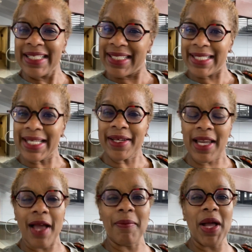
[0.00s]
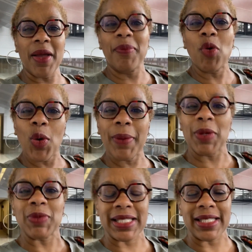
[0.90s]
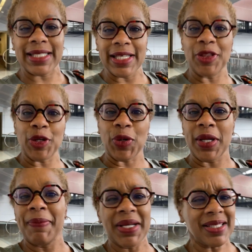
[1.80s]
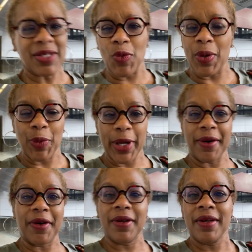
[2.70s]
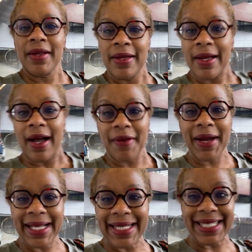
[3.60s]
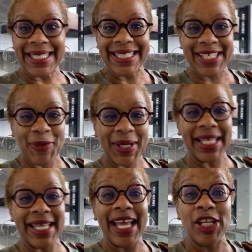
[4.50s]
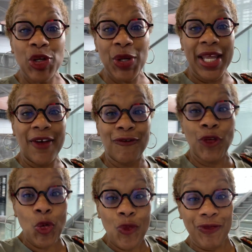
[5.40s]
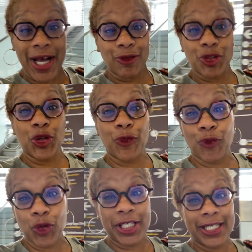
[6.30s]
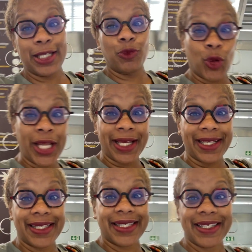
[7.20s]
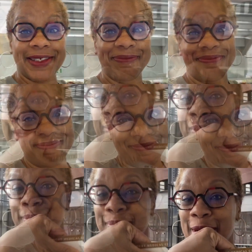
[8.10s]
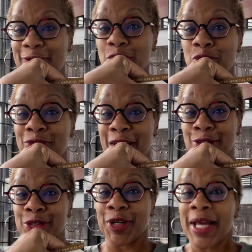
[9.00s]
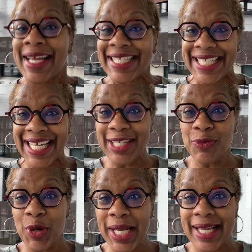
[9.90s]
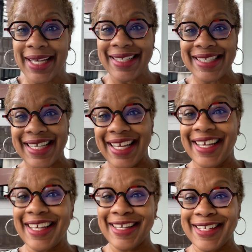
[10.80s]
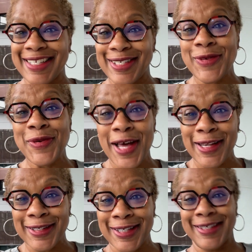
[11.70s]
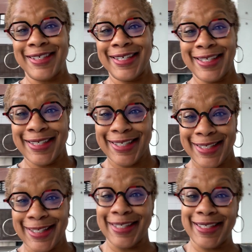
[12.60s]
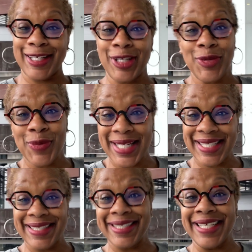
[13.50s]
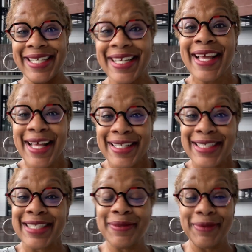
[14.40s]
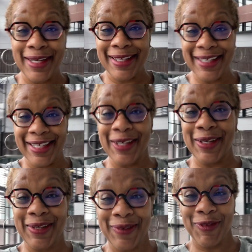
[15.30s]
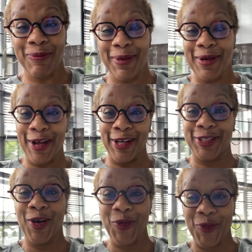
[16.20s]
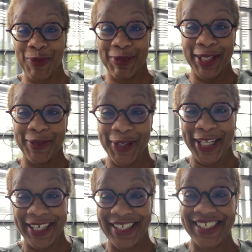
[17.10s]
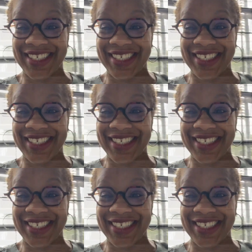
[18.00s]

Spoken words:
10 o'clock. My appointment was at 10:30, but it's going well. All right, let's go eat. And you get a food voucher for 10 ringgits. My food voucher. 10 ringgits is $2.10 USD. Let's see what I can get from a total of 10 ringgits.